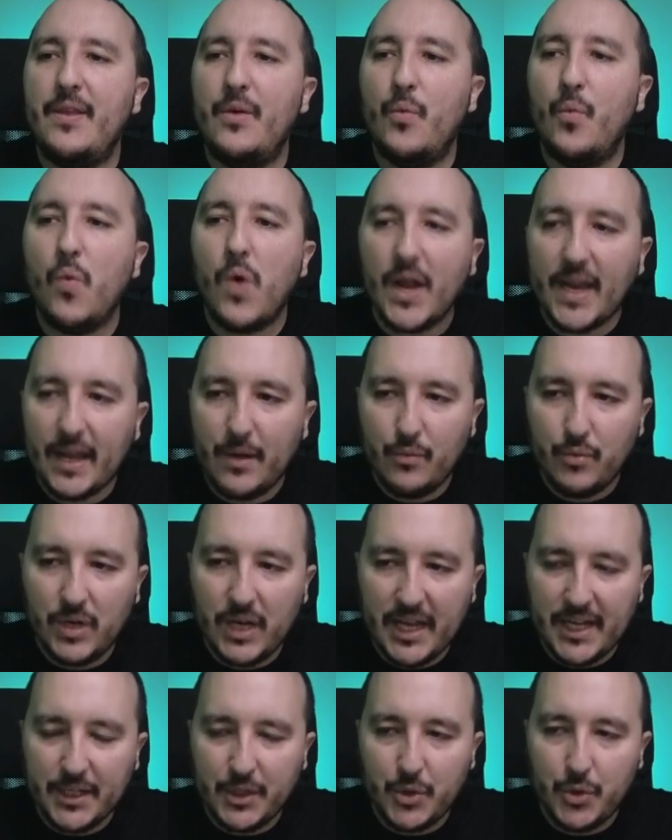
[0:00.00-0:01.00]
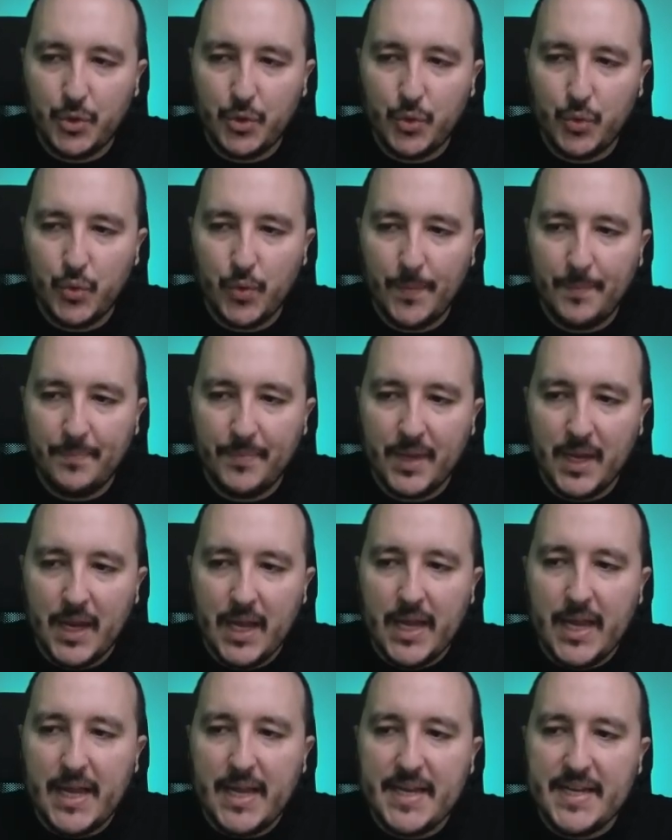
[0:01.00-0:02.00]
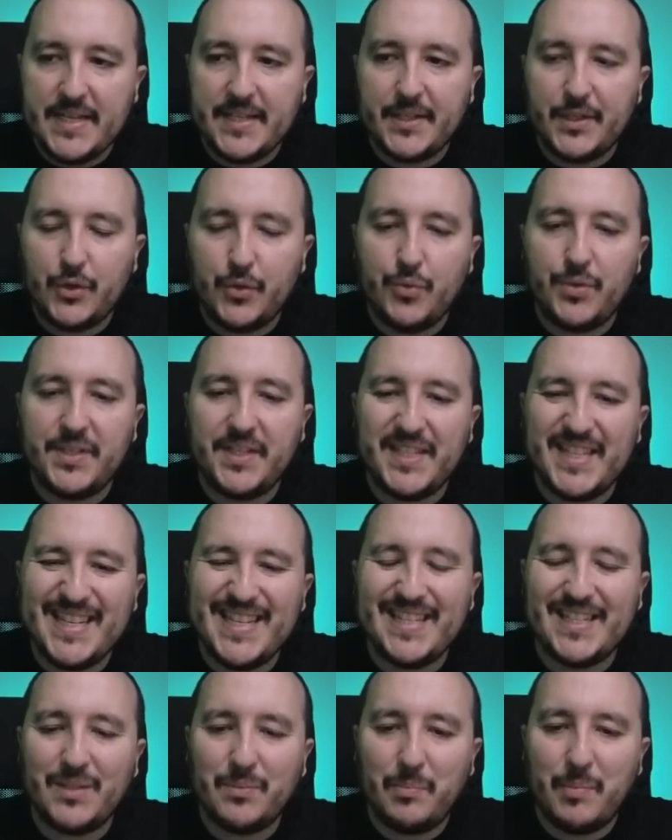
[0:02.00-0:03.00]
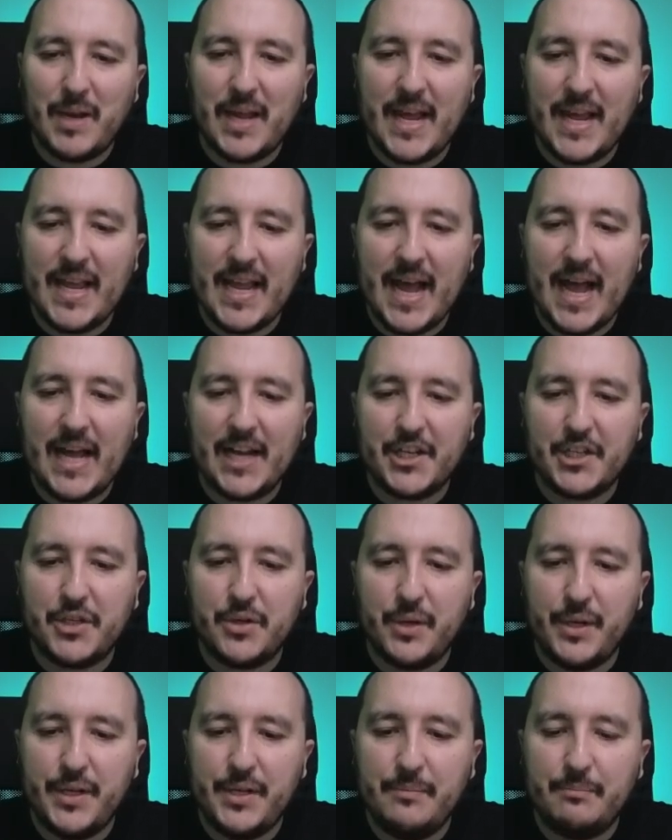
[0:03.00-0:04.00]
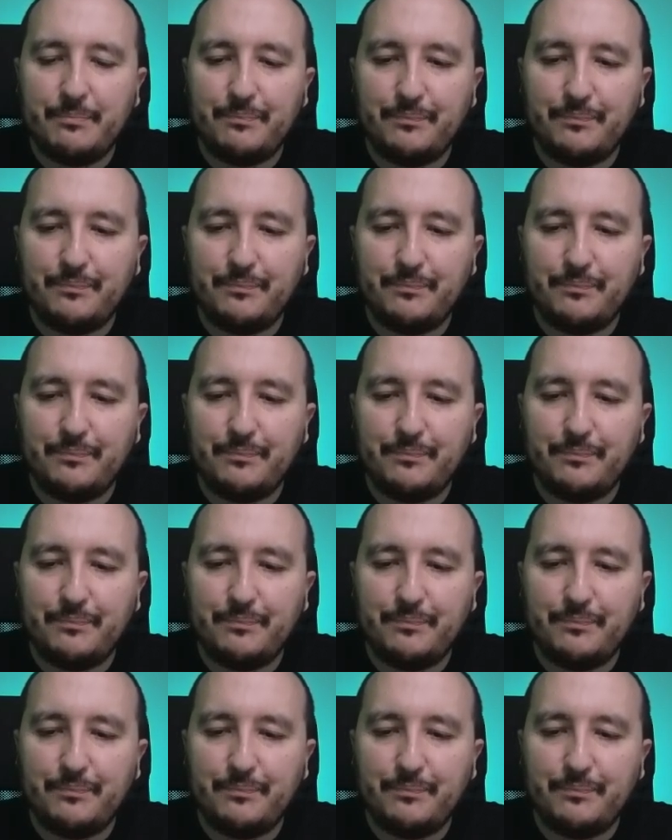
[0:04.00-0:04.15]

what i would like to do is to display actually